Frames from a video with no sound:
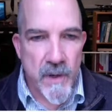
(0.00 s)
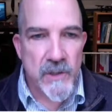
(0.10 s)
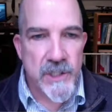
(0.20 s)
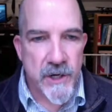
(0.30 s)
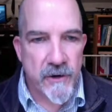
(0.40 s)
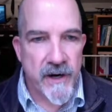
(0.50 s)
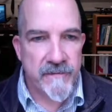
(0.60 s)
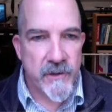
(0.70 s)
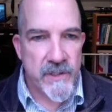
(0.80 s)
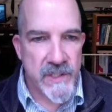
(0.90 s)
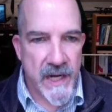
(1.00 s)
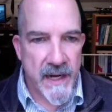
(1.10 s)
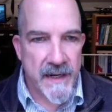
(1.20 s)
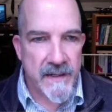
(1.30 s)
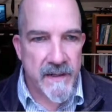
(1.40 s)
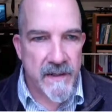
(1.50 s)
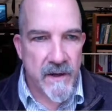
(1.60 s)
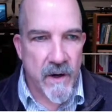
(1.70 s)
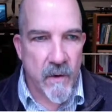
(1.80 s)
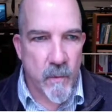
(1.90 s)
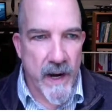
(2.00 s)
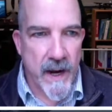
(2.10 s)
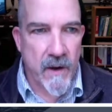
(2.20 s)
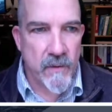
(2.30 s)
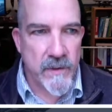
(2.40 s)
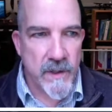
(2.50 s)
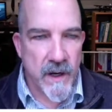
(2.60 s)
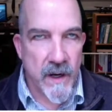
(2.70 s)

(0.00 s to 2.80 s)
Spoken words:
Most aircraft are designed around